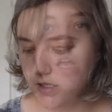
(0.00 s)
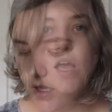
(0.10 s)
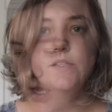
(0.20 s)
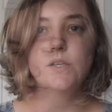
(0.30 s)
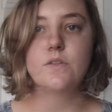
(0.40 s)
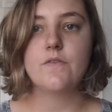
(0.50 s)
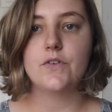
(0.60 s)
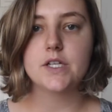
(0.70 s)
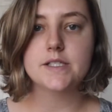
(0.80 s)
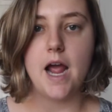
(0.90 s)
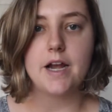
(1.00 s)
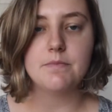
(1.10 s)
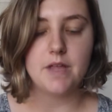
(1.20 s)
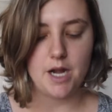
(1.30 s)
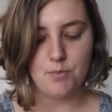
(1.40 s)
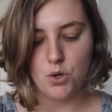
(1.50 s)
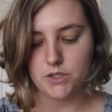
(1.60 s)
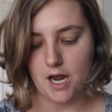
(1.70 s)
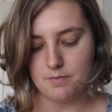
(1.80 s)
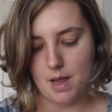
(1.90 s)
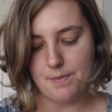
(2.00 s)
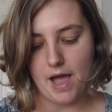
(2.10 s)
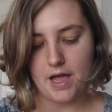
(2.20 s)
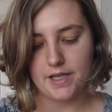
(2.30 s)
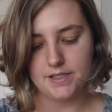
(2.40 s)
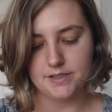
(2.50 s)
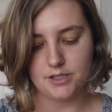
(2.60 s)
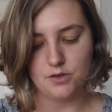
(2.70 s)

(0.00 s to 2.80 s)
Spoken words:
So the first item that I pulled out of my bag is the